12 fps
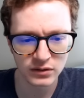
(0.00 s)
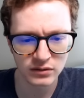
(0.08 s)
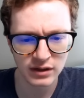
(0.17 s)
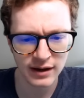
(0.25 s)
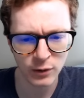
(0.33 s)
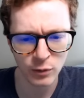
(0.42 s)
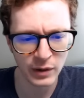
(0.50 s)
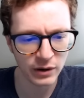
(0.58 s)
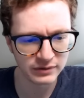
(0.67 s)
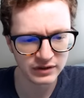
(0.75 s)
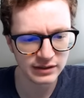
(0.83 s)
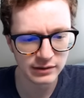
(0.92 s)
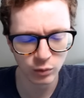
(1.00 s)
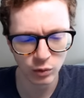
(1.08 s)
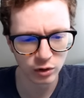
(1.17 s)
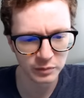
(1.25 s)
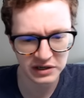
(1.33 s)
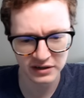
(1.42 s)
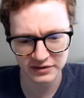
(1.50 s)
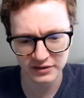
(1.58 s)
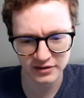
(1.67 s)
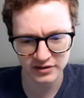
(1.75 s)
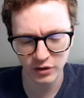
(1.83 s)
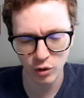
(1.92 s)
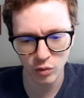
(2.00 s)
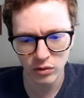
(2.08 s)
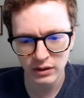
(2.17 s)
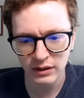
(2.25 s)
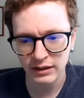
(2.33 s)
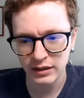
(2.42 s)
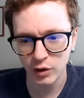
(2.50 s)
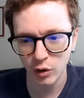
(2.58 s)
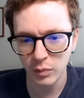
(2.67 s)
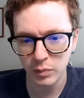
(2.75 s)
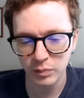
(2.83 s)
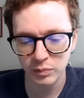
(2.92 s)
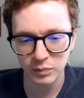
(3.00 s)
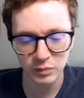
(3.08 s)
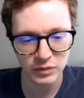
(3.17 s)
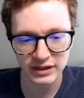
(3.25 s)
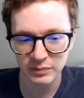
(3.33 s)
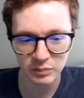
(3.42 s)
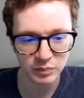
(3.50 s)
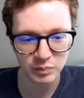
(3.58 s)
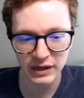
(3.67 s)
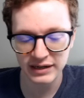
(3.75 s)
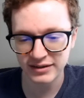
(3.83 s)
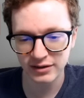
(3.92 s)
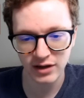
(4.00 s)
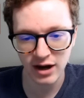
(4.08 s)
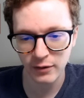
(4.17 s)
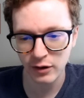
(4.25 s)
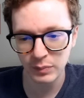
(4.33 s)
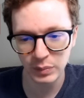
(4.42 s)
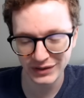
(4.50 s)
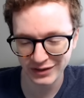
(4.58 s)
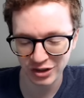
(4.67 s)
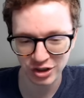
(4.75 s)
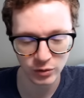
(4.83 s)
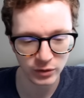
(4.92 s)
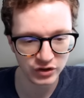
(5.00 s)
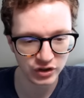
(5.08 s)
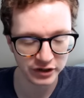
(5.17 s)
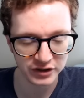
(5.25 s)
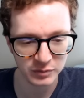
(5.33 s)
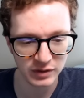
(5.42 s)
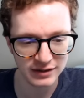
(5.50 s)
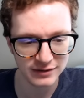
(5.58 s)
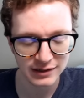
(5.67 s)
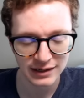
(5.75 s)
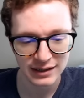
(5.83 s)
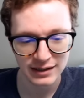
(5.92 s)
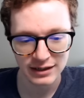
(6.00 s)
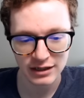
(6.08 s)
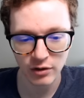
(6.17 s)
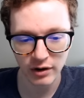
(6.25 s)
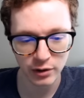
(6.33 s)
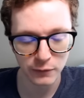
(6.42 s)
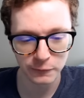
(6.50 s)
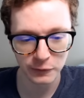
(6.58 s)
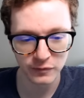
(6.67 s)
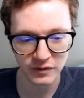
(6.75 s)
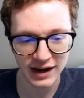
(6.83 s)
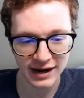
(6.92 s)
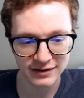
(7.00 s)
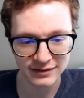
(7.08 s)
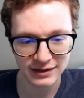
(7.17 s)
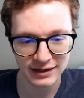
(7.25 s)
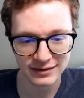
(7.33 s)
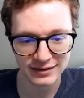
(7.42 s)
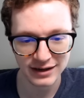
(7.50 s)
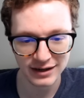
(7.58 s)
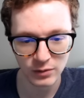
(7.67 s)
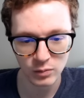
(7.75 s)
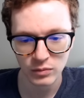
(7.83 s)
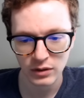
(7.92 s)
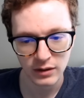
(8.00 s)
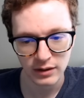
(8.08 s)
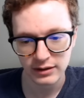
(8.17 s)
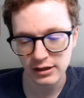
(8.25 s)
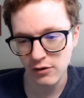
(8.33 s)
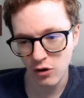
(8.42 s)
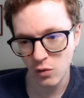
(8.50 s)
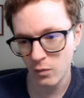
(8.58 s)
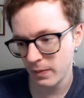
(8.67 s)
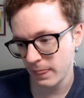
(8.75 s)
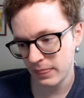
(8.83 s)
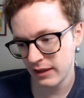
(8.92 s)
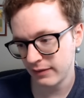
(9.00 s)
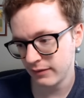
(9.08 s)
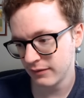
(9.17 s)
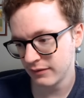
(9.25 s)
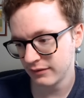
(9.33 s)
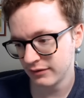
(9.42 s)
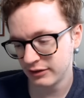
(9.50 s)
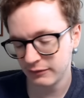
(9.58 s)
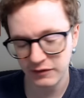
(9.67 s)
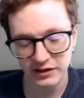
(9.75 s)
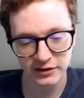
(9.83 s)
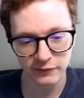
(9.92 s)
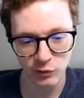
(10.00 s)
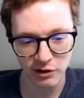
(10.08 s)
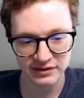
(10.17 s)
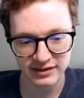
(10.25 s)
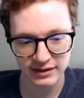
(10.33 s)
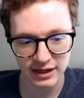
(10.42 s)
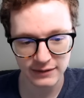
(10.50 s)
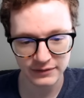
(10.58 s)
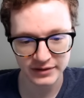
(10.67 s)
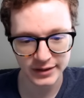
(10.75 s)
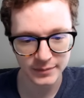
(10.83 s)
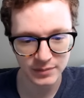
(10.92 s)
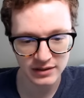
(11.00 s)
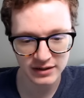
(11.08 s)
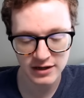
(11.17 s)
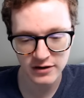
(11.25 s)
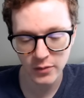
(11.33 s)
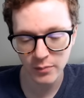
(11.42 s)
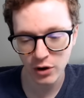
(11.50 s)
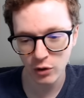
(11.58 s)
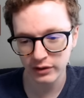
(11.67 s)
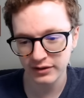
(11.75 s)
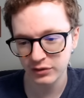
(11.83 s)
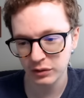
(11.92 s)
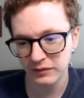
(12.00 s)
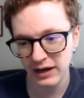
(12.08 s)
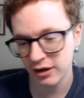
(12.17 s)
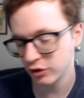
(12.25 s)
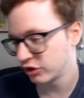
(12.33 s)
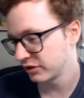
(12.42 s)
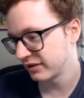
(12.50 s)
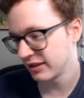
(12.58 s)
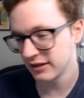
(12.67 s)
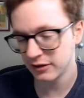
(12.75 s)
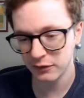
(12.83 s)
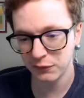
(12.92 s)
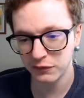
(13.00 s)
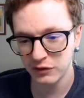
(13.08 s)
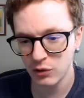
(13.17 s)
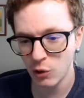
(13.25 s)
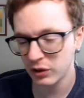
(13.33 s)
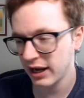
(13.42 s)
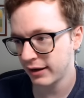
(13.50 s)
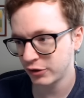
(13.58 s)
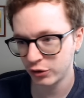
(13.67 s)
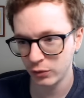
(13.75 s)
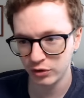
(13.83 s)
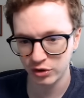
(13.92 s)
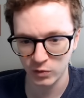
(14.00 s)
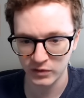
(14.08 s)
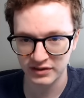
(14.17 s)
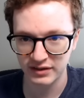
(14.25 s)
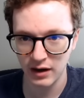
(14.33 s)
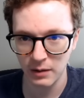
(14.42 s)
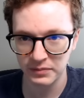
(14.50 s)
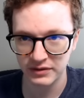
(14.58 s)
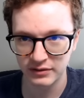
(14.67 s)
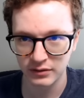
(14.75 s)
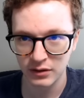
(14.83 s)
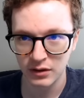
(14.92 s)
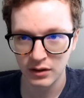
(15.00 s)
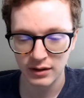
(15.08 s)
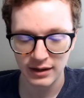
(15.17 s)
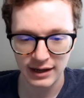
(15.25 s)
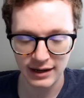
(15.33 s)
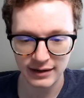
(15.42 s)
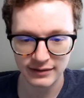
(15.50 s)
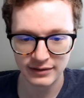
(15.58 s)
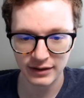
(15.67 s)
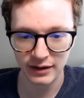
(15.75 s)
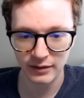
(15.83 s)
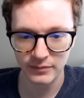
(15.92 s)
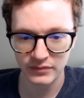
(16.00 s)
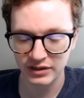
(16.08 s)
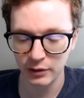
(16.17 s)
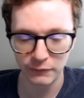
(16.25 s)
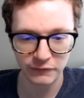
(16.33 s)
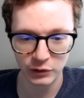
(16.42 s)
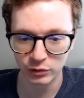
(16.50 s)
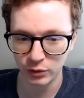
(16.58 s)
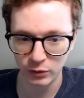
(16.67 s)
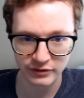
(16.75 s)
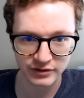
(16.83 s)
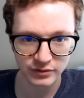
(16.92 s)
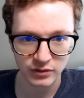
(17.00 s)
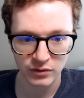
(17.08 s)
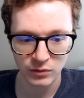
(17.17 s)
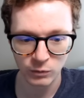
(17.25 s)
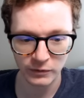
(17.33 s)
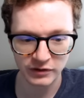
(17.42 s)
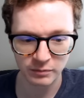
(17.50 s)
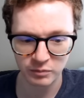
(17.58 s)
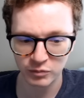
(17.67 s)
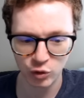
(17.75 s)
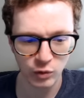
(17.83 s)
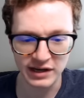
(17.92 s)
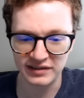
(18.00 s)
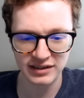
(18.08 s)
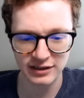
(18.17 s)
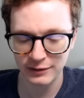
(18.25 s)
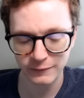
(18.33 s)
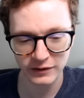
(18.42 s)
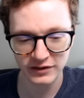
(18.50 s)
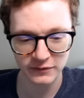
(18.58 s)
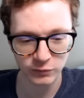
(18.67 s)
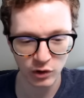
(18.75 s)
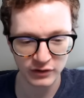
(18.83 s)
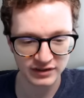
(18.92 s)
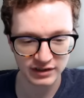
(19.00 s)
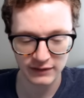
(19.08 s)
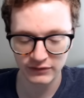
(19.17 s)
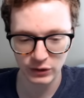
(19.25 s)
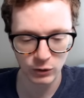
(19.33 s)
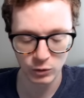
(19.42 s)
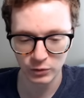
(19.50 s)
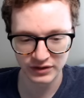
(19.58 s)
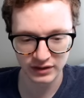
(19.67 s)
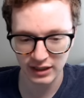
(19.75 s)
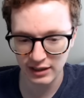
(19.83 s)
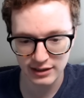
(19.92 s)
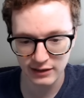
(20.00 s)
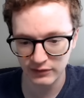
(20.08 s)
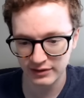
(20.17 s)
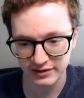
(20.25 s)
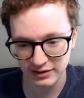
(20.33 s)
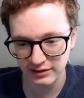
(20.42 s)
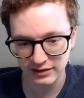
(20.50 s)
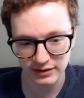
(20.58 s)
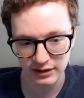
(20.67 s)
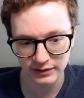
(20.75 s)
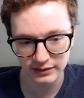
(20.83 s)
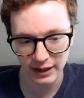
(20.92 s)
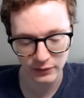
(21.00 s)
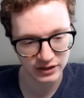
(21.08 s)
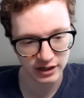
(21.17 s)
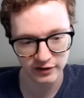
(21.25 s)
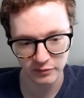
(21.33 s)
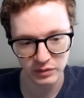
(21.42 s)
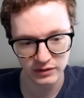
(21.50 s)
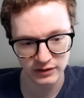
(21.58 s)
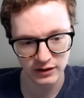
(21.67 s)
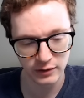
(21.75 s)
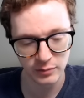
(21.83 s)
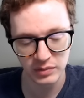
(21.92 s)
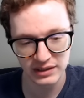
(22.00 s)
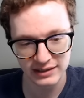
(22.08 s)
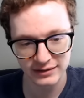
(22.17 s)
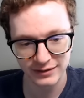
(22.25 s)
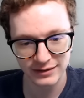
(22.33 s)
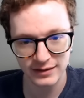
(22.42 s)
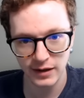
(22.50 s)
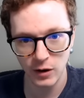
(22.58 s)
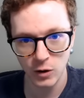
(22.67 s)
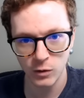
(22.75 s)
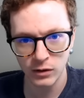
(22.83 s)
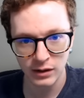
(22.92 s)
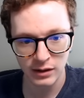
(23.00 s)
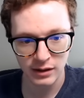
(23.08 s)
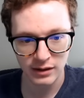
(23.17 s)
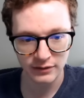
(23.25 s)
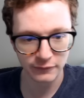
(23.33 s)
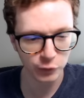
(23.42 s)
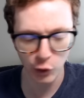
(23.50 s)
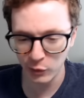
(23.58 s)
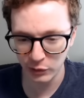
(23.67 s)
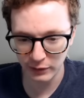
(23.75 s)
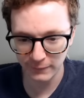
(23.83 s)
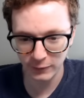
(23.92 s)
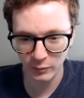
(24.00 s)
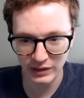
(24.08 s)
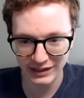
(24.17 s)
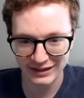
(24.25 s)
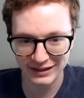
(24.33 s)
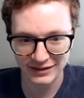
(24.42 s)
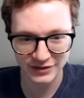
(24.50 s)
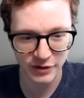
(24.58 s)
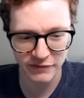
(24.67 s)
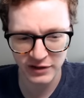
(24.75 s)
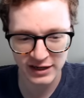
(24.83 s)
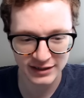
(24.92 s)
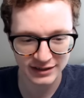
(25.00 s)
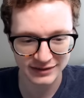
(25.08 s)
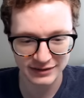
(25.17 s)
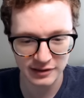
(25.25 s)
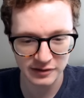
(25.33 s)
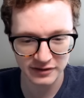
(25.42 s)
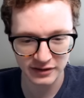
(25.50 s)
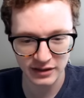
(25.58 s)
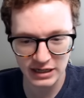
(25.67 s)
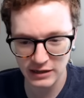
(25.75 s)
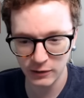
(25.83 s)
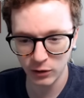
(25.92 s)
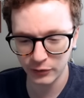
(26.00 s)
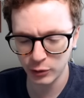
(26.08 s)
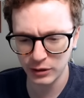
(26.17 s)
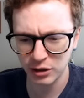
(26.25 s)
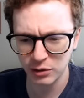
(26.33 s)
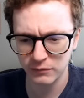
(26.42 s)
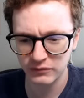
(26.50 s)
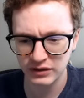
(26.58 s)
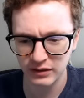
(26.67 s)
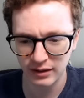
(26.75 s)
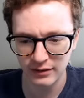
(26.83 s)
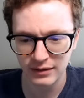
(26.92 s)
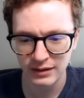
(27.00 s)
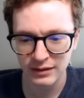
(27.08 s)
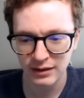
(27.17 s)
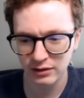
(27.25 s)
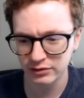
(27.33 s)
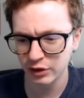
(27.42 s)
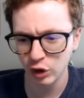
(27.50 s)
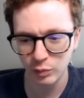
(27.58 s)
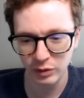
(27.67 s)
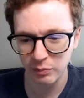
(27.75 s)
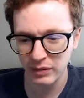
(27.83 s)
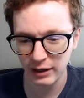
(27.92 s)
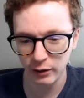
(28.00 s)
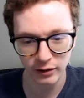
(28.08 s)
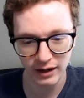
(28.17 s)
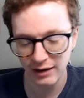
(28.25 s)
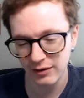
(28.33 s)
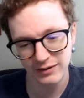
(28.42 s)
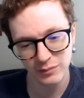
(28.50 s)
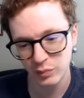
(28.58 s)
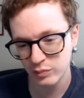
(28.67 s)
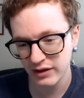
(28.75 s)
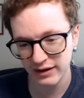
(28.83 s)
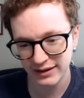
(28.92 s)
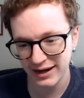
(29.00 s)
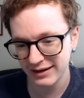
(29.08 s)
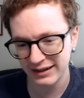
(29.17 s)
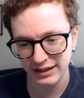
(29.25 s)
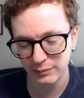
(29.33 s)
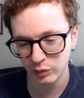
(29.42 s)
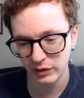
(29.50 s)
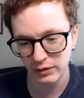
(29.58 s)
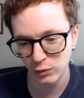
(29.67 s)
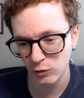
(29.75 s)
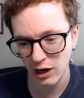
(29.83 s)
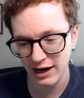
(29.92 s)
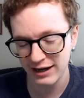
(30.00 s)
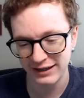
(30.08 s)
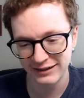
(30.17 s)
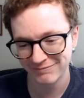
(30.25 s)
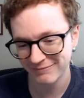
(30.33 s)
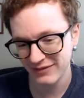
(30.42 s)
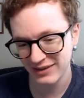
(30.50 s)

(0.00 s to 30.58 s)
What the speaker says: care about D-WAR because it's so, it's based a lot on positional adjustment. I know for a fact that, that defensive runs saved is going to be a key component. So if I could just think of, catchers, shortstops, and center fielders with crazy defensive runs saved totals in any given season, then that was kind of going to be, the formula for me. And so I feel like I did decent here, although I could have done a little bit better. Not getting Brendan Ryan,